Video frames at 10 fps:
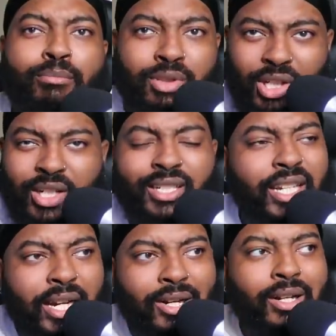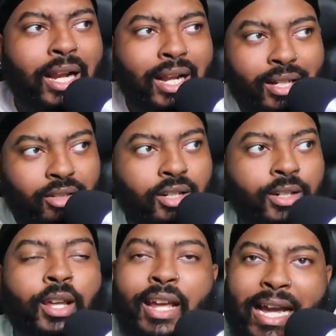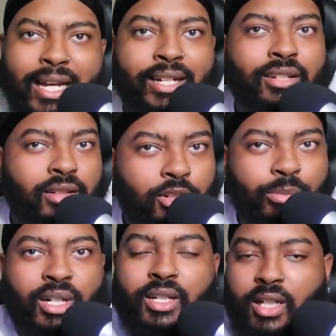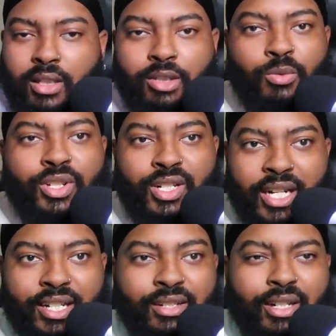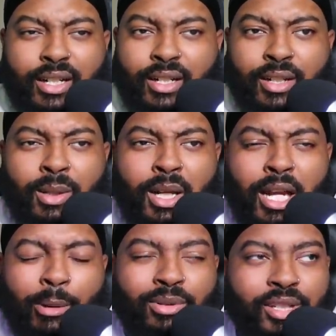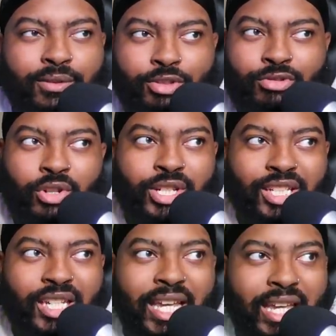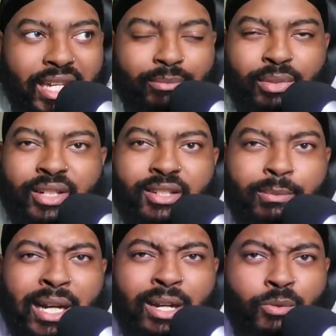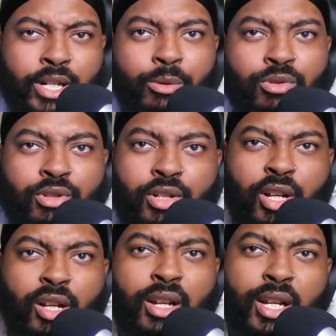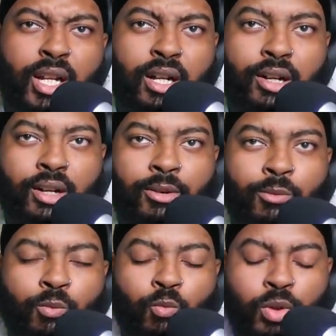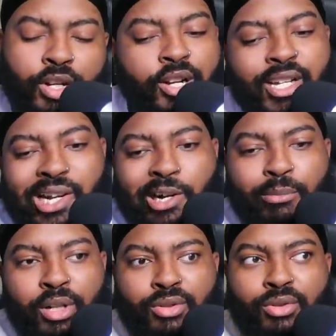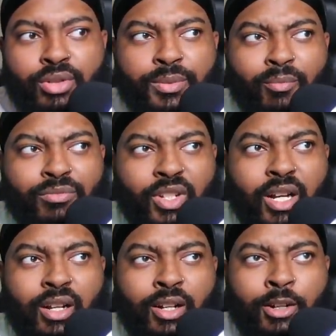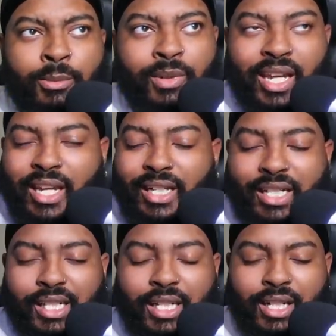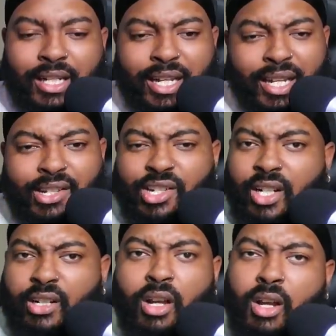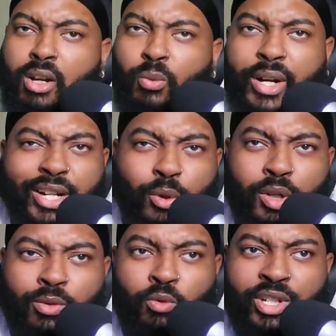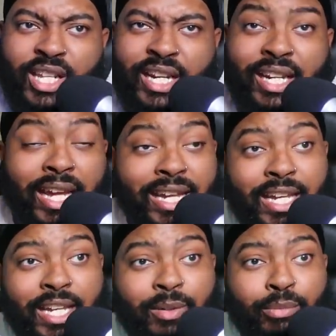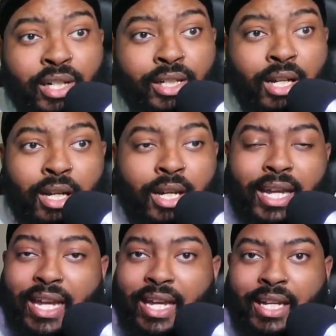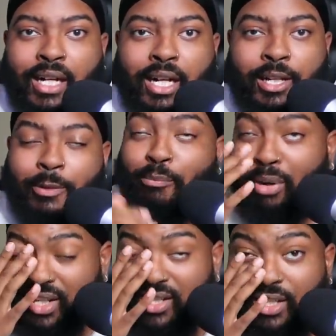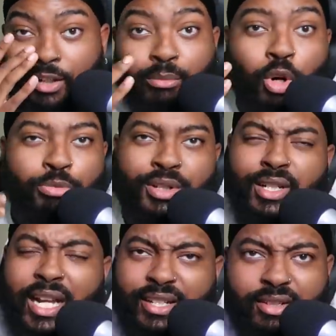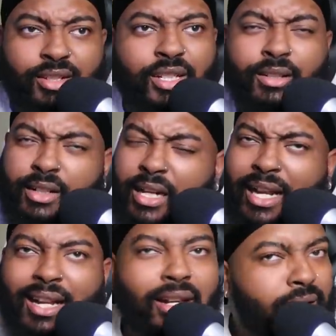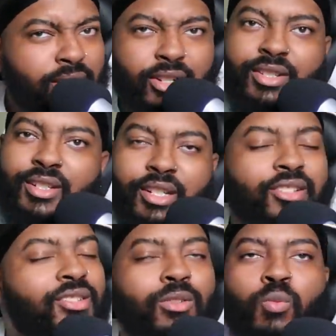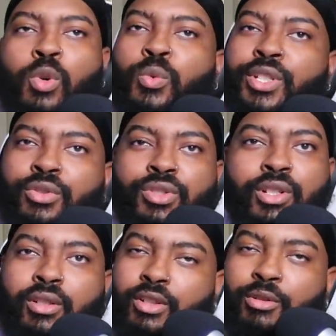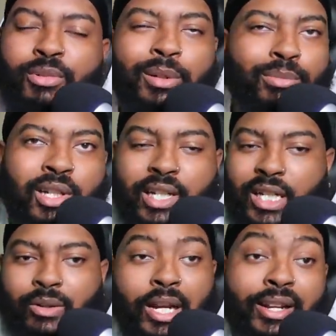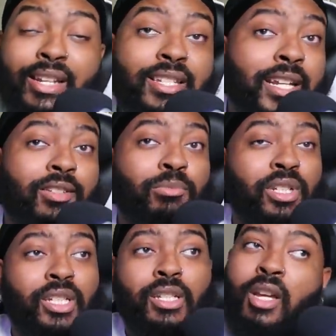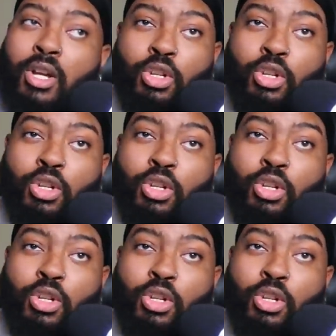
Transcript: blood there. I thought adding a little bit of color was nice. I believe it was on the headbutt spot when they was on the one of the turnbuckles, and he Edge hit Randy Orton with a headbutt, and it busted him open nicely. There's nothing wrong with using a little bit of blood here and there. It doesn't have to be